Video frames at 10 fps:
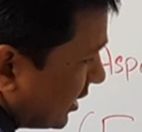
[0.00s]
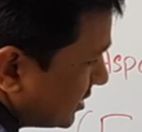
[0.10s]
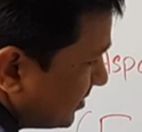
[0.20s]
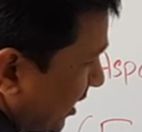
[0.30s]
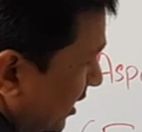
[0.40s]

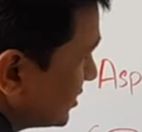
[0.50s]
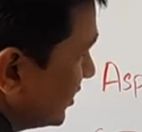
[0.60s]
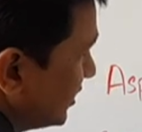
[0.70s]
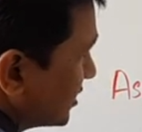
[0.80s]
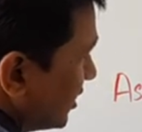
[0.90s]

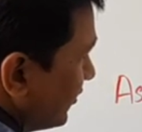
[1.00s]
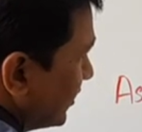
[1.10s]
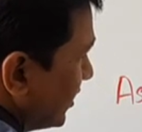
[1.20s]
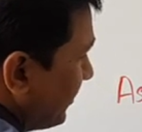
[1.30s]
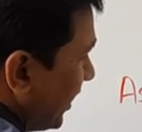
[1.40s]
asparagine is
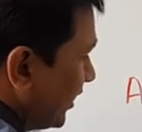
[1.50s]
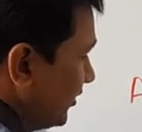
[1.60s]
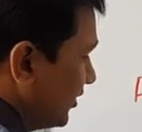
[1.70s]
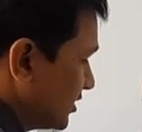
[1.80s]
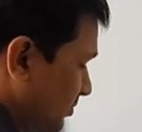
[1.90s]
converted back
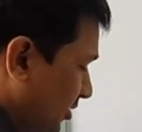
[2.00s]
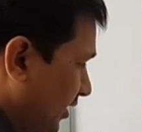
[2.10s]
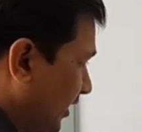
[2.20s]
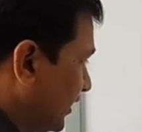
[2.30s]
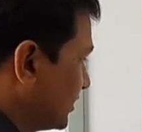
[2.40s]
into
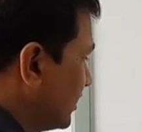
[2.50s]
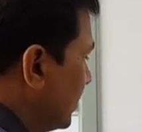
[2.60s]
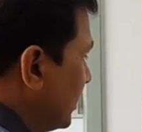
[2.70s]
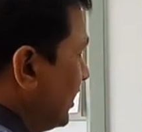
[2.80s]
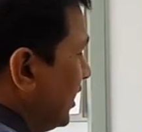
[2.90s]
aspartate
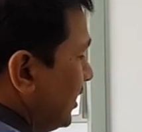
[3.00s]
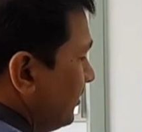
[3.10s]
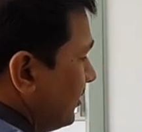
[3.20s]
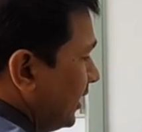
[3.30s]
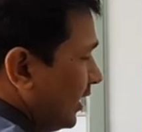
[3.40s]

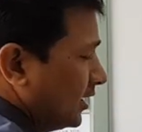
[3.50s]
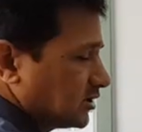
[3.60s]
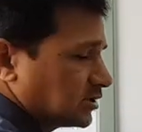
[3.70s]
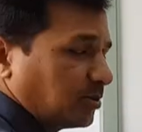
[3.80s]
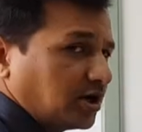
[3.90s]
done by
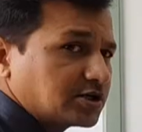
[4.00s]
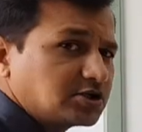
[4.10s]
ELSPAR.